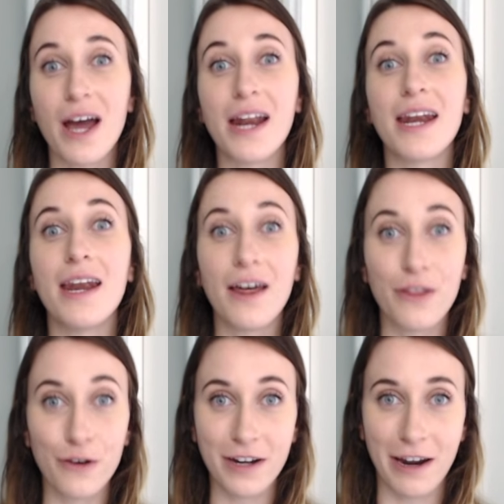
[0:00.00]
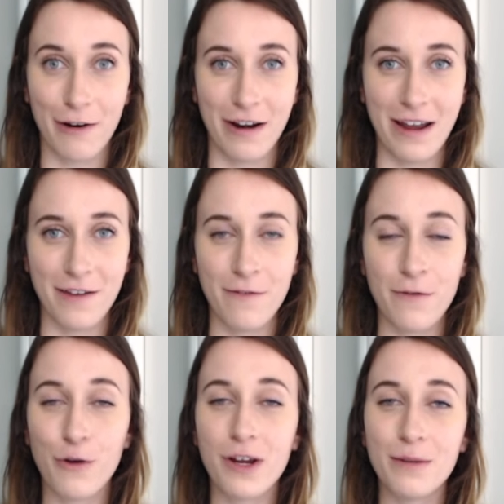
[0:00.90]
another narrative
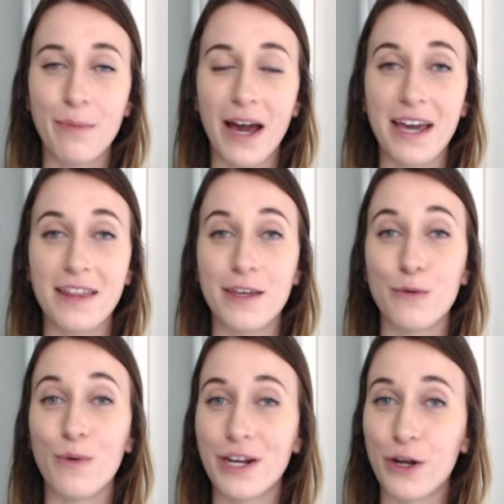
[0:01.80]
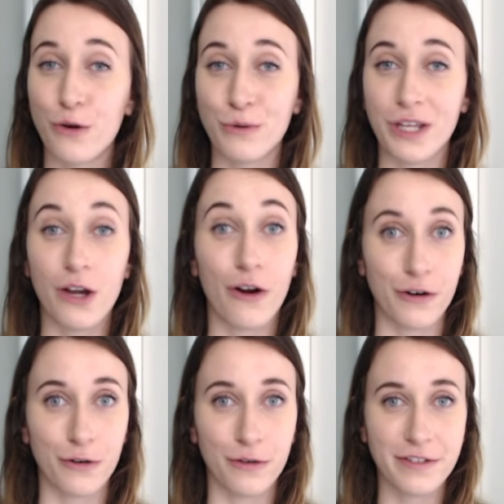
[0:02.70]
created by the one and only
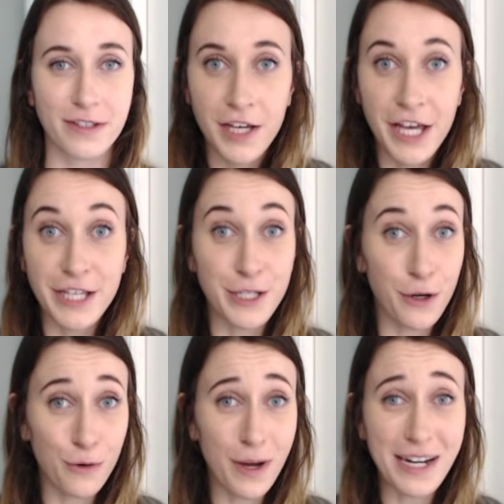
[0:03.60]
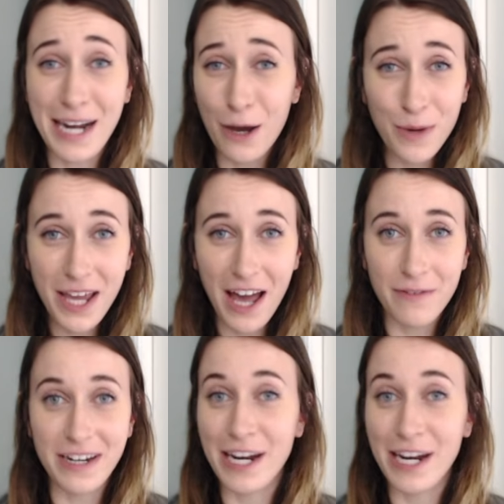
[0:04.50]
Arnold. So now we have a